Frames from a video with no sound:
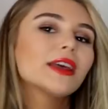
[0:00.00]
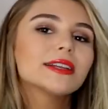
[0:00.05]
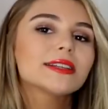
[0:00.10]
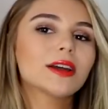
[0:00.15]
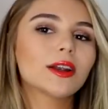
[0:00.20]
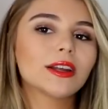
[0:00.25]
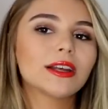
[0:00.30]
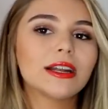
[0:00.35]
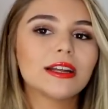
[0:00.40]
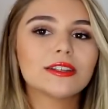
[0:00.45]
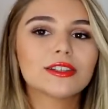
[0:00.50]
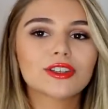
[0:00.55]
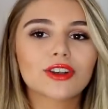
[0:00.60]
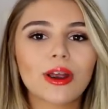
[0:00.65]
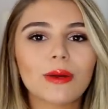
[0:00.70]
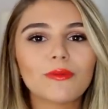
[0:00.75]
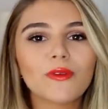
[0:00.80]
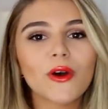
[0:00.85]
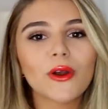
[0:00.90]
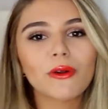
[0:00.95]
this on an
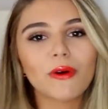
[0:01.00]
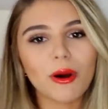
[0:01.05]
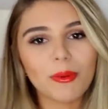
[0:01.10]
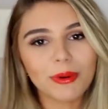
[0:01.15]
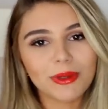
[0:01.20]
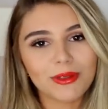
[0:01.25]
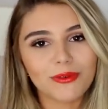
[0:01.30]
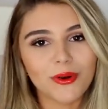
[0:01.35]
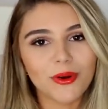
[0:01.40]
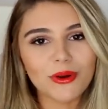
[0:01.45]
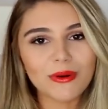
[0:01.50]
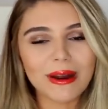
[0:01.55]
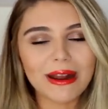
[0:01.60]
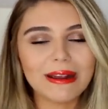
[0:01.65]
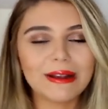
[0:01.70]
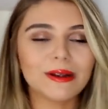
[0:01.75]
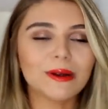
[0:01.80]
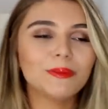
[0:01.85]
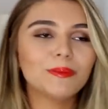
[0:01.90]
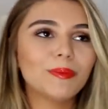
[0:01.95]
Instagram photo. I'll put the photo
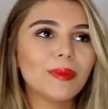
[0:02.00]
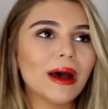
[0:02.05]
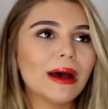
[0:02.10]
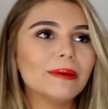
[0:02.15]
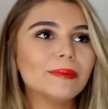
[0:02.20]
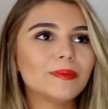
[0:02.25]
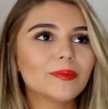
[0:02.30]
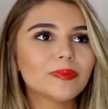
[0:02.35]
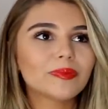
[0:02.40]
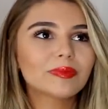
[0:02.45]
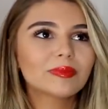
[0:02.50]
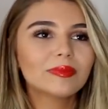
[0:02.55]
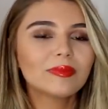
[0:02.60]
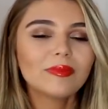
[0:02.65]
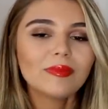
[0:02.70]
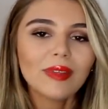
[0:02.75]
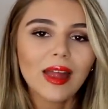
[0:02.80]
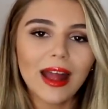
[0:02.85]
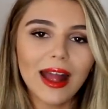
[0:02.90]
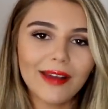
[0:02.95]
right here, but
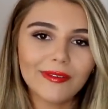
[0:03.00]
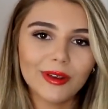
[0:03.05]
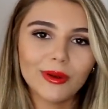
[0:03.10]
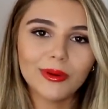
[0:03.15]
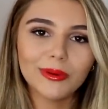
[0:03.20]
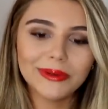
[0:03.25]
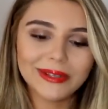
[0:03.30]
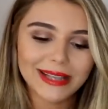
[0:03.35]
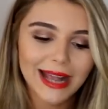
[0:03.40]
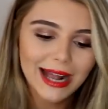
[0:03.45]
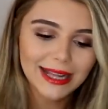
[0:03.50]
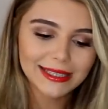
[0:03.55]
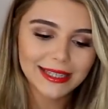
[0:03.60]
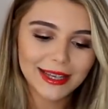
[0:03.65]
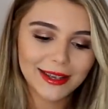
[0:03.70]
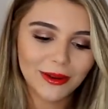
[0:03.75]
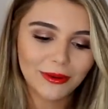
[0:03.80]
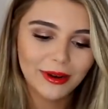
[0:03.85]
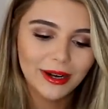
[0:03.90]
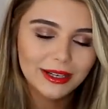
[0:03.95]
everyone was
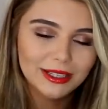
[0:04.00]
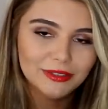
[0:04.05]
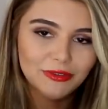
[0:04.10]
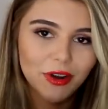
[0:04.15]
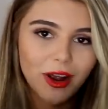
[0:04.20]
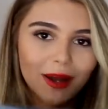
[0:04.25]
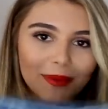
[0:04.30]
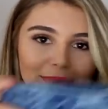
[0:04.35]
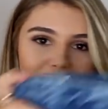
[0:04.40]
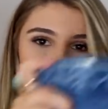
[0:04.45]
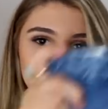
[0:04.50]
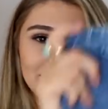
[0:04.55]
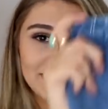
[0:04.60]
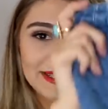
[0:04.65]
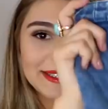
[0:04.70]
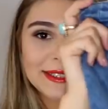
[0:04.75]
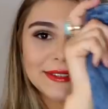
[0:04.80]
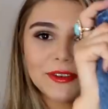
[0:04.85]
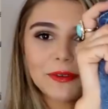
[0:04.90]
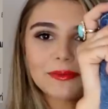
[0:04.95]
asking where it's from. So it
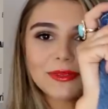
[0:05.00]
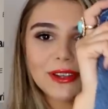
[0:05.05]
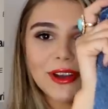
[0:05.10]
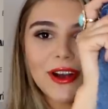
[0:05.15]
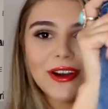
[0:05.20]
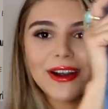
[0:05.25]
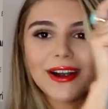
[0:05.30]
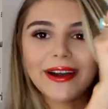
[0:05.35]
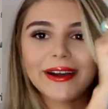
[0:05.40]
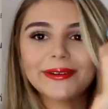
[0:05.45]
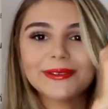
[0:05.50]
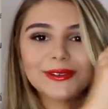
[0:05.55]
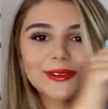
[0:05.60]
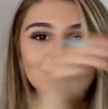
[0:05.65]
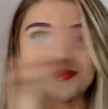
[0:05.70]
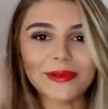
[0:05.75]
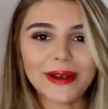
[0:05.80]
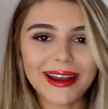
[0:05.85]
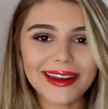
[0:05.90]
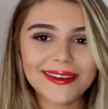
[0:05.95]
is from Zara. I was
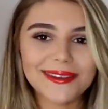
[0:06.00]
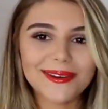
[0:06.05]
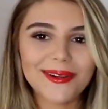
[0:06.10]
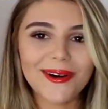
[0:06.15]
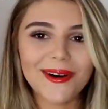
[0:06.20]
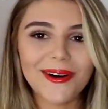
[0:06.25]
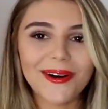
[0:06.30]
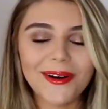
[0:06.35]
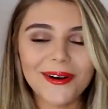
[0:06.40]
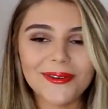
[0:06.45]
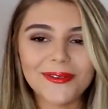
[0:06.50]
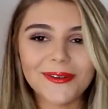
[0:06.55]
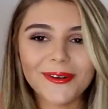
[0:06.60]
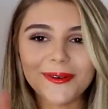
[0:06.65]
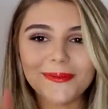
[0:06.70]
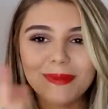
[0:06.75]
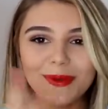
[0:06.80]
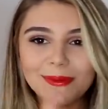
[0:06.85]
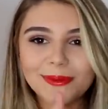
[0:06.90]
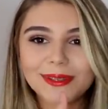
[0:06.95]
just waiting to the haul
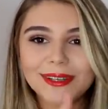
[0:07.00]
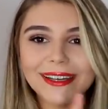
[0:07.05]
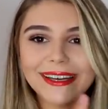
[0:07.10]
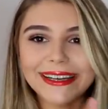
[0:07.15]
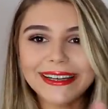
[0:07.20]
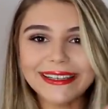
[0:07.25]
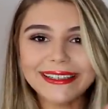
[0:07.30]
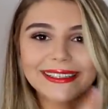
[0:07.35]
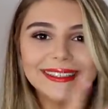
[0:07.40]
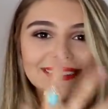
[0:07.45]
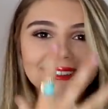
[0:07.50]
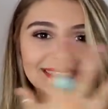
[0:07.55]
for people to